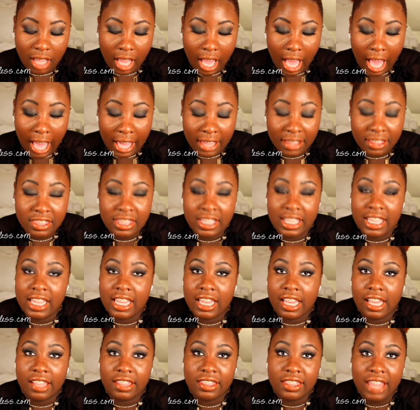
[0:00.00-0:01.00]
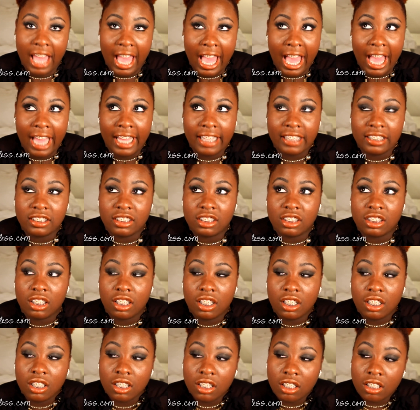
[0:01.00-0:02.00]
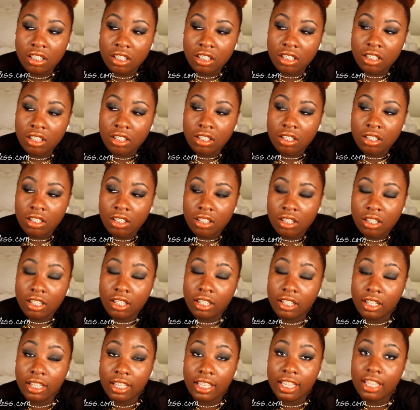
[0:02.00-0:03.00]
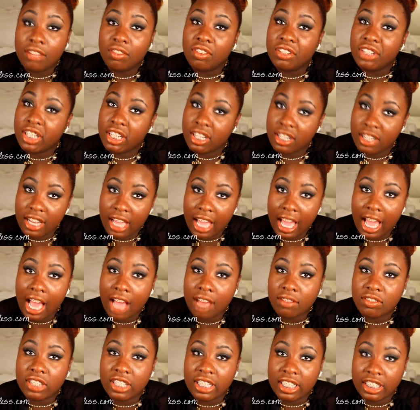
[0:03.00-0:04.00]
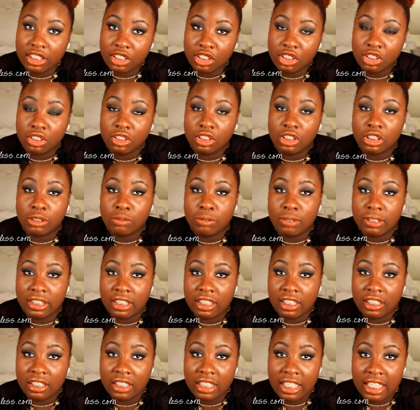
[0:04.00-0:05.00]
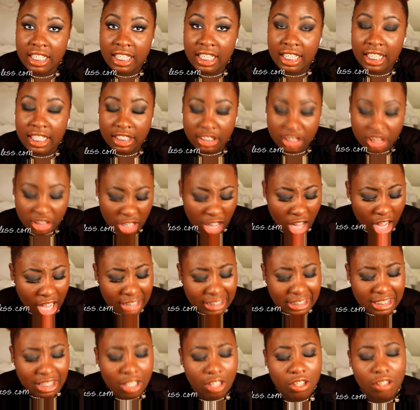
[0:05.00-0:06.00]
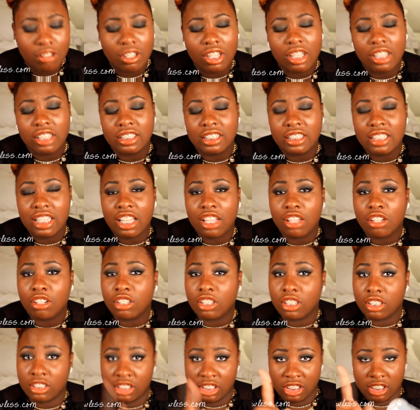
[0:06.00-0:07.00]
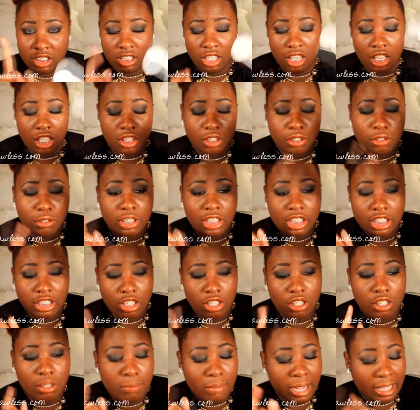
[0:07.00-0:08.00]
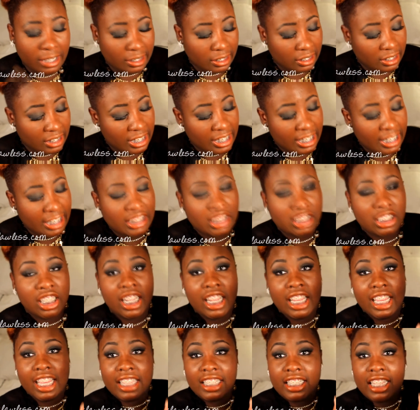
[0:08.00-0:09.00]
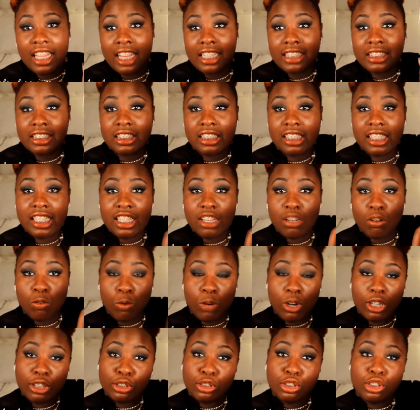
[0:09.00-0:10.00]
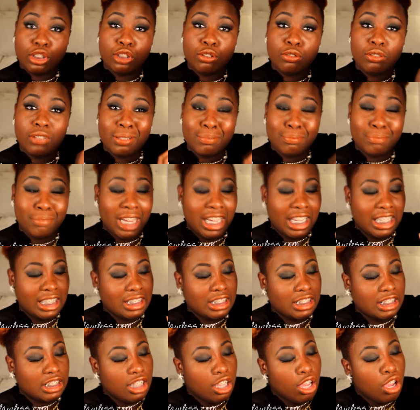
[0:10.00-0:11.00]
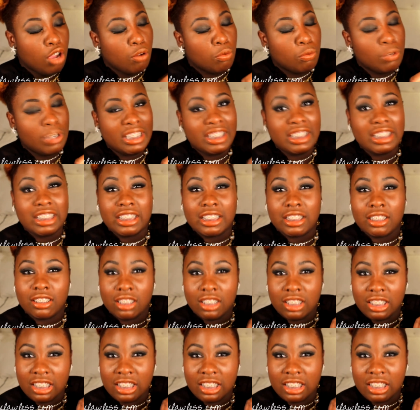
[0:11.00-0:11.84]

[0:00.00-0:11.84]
I think that if it didn't have the issues with the leakage, and also just another quick note about the leakage, it does leak onto the buttons, which is